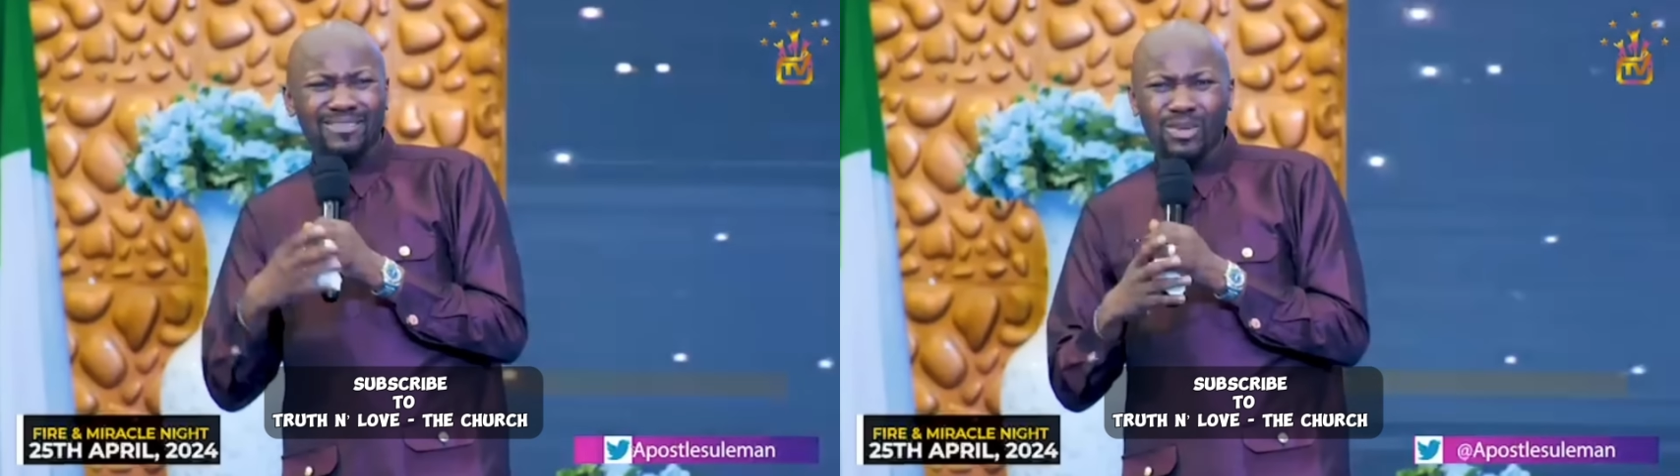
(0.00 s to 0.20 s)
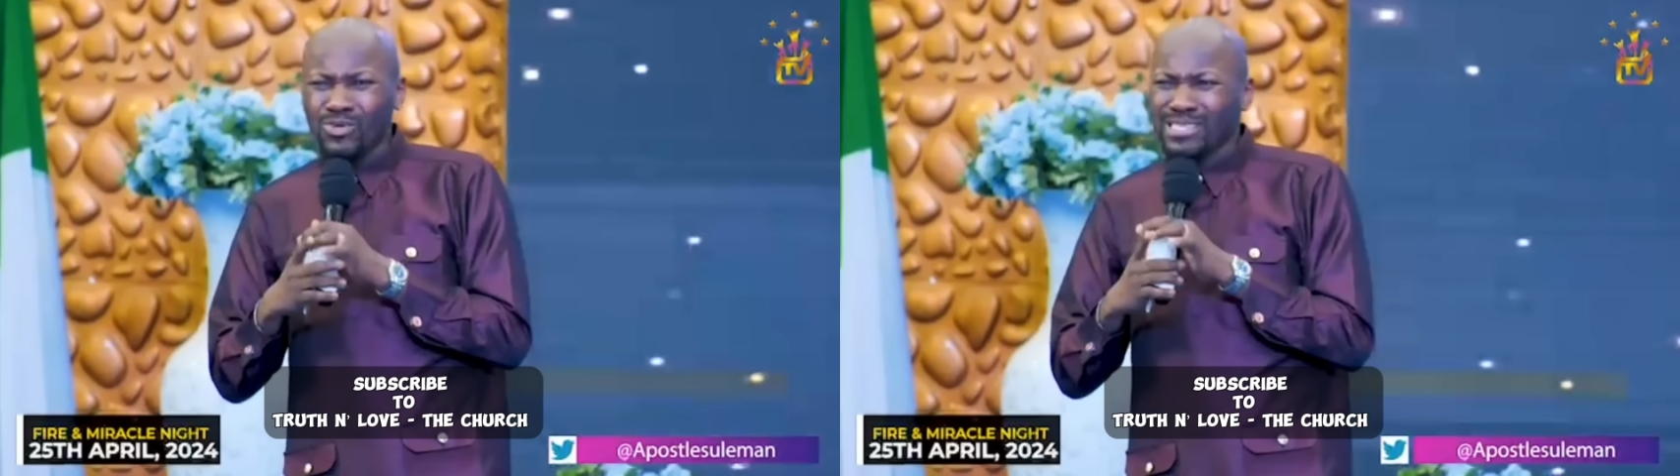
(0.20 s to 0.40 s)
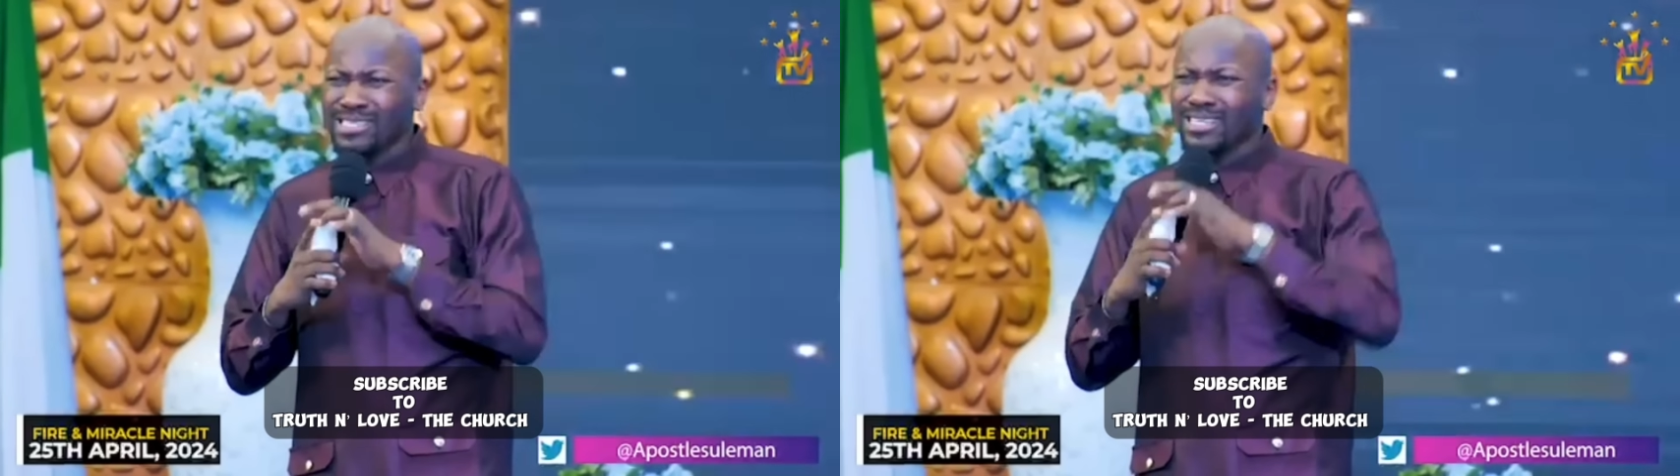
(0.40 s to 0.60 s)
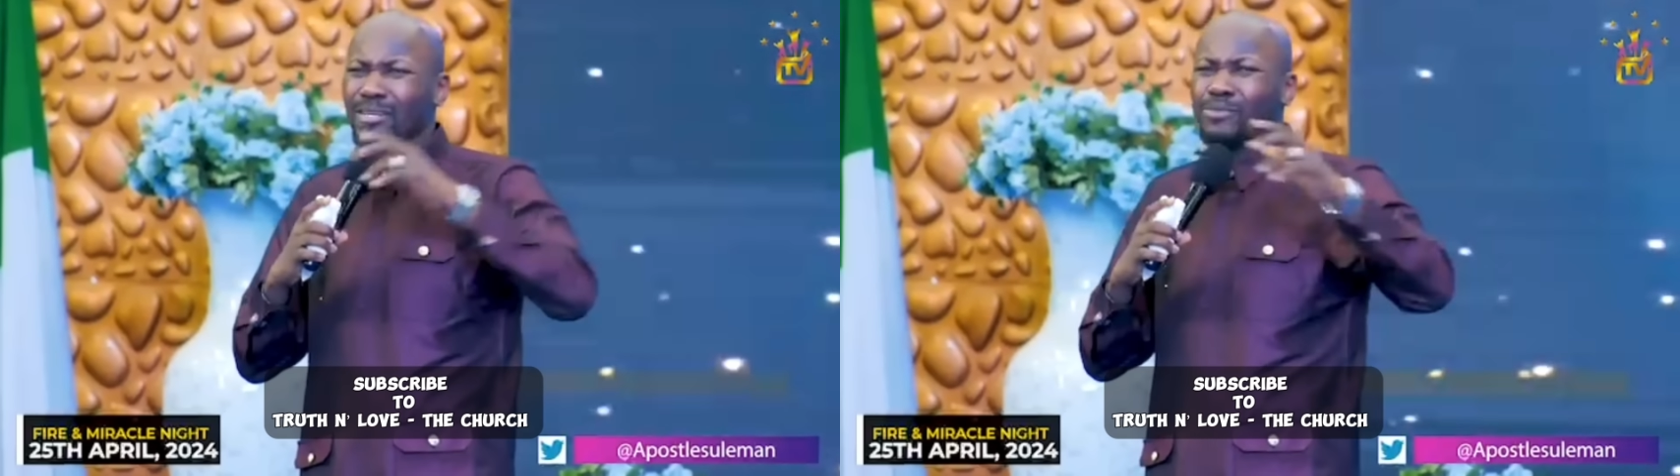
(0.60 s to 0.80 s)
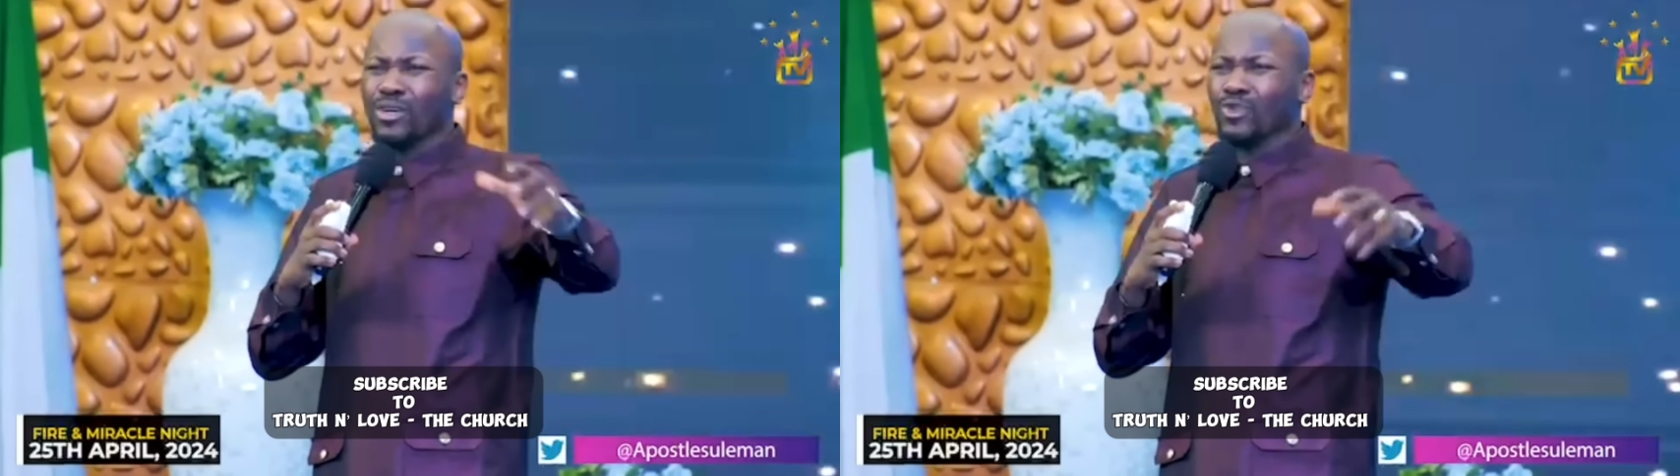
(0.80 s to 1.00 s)
Not using
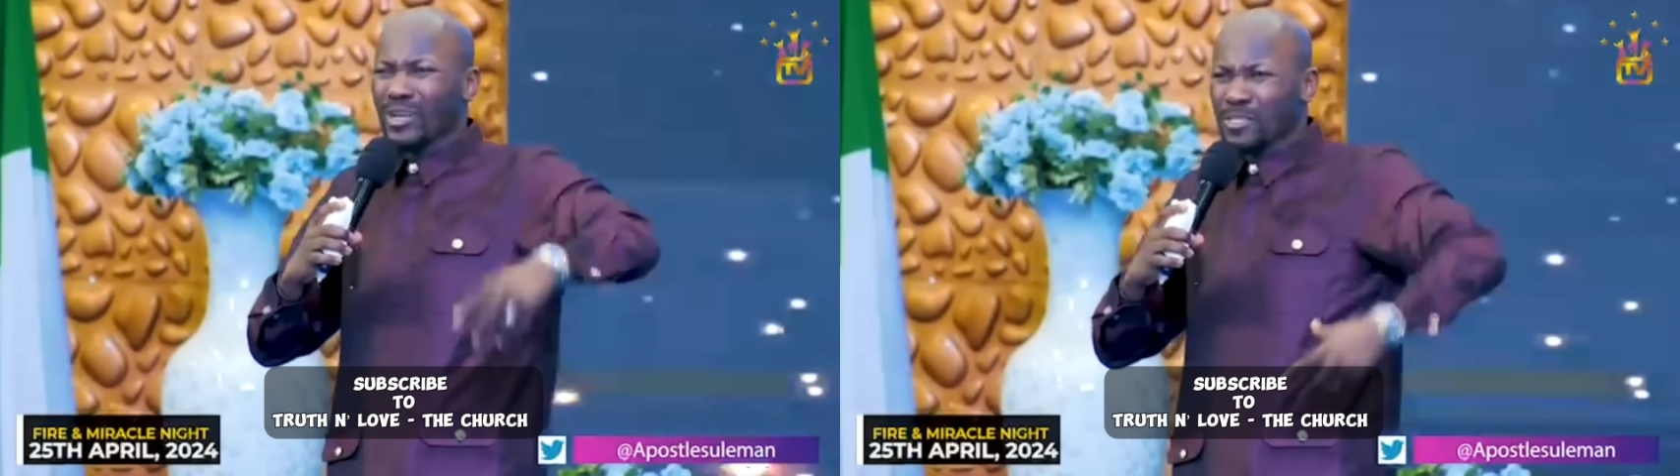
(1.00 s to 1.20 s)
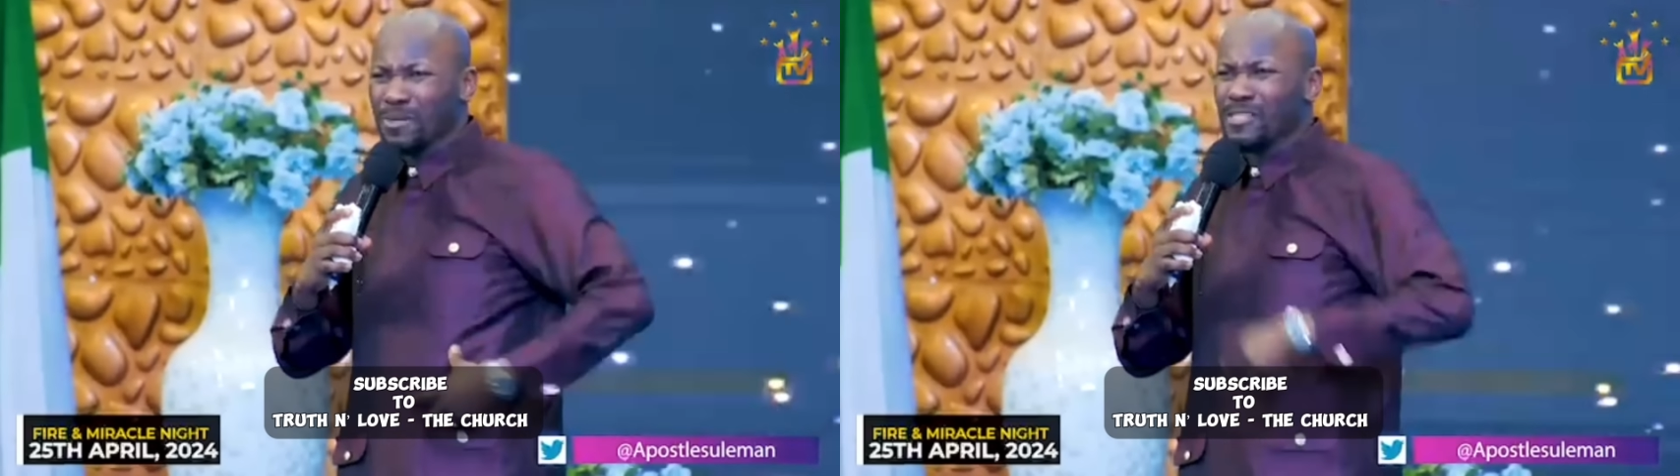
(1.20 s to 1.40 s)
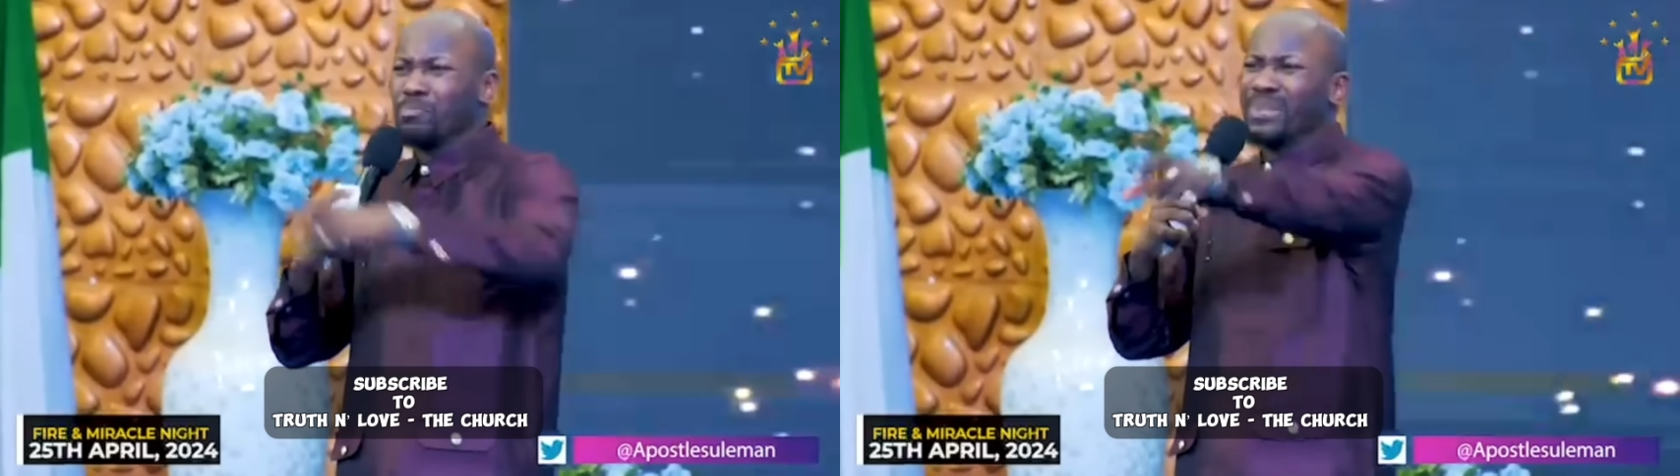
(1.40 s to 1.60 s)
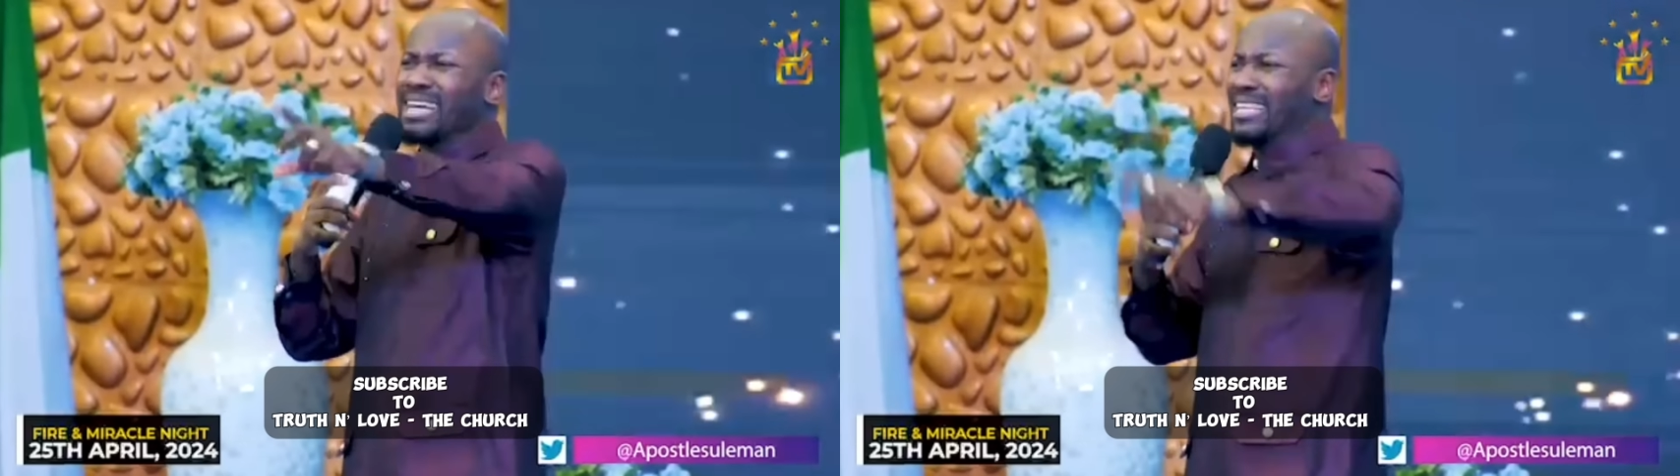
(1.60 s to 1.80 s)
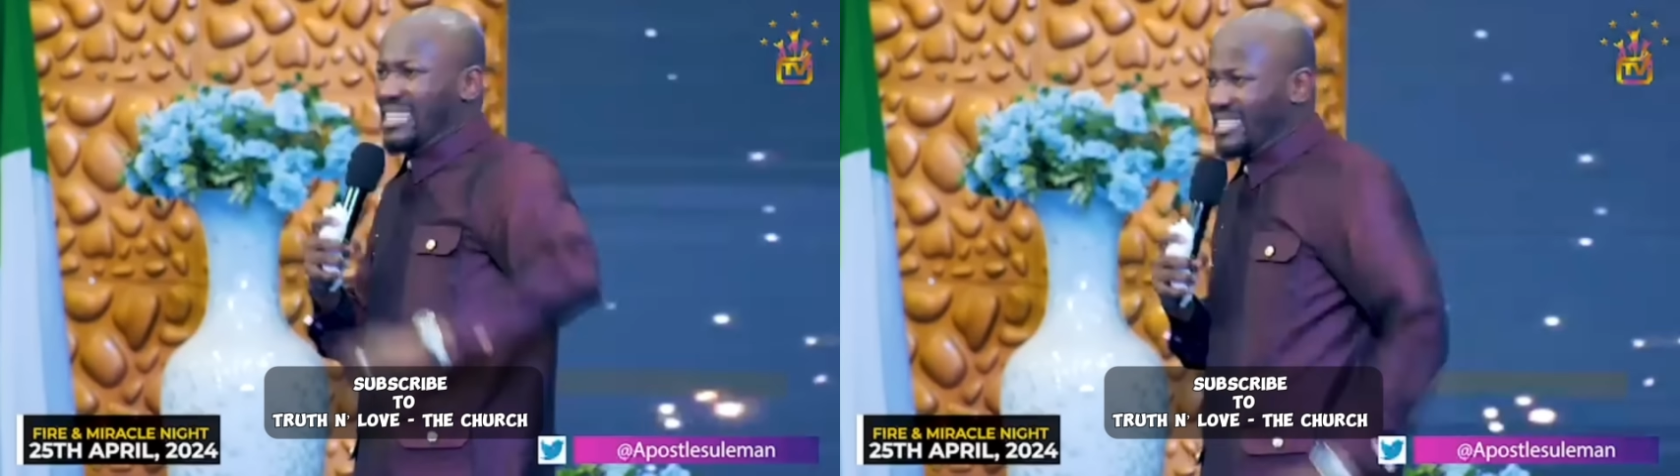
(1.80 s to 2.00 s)
scripture to express
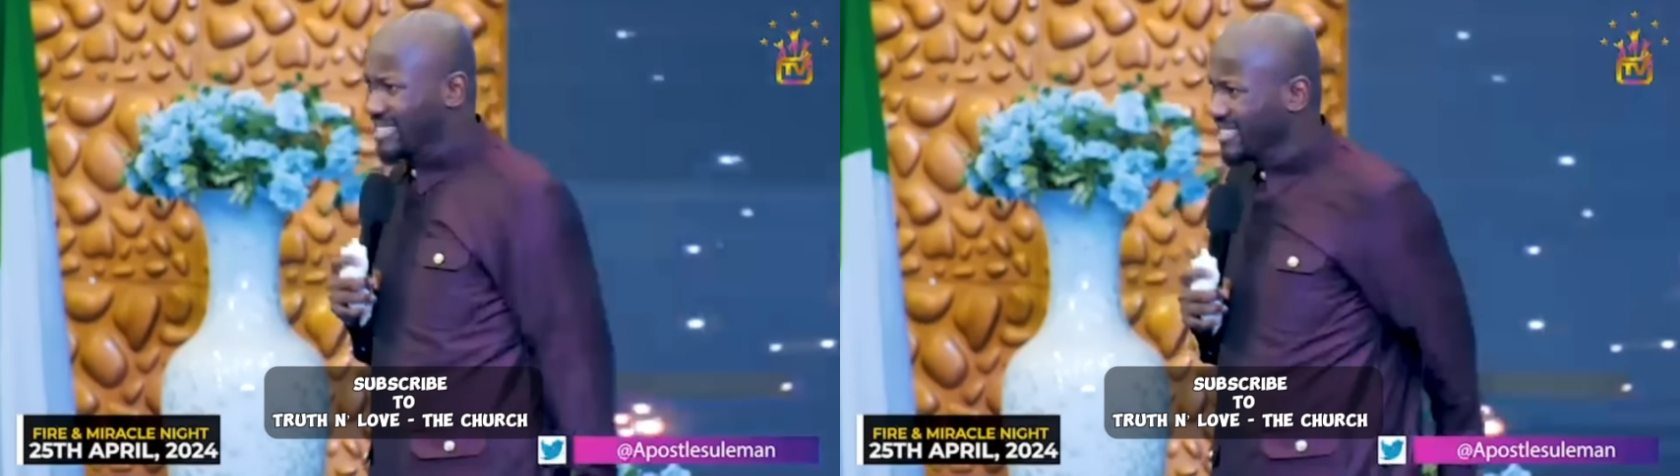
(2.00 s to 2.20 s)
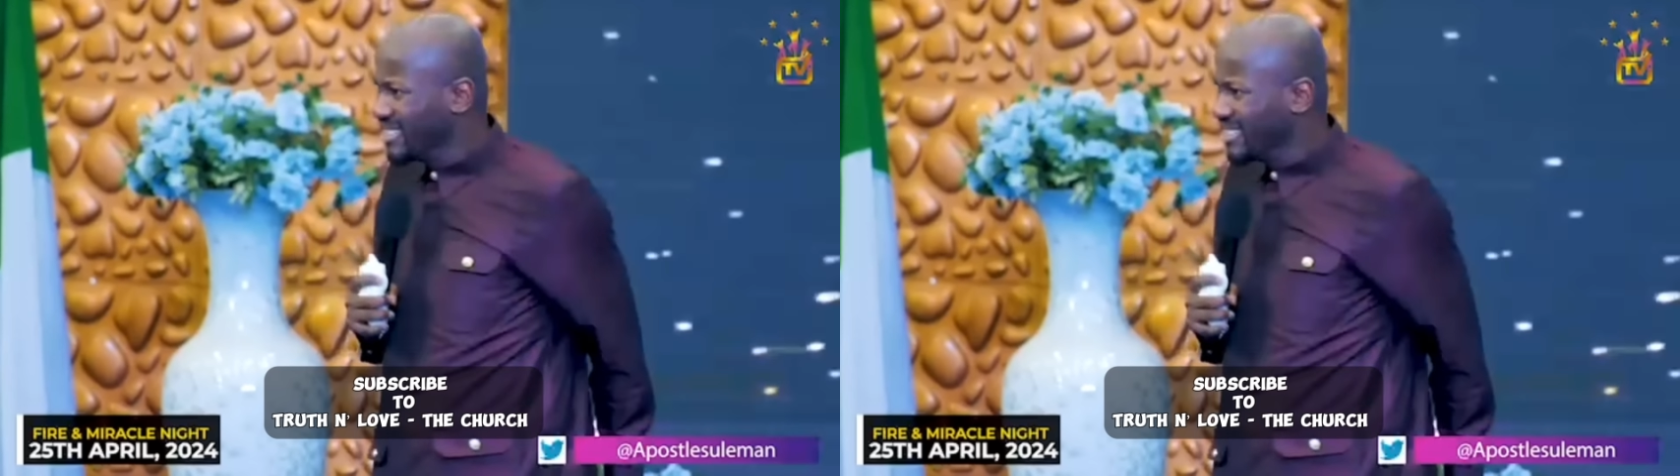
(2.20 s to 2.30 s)
bitterness.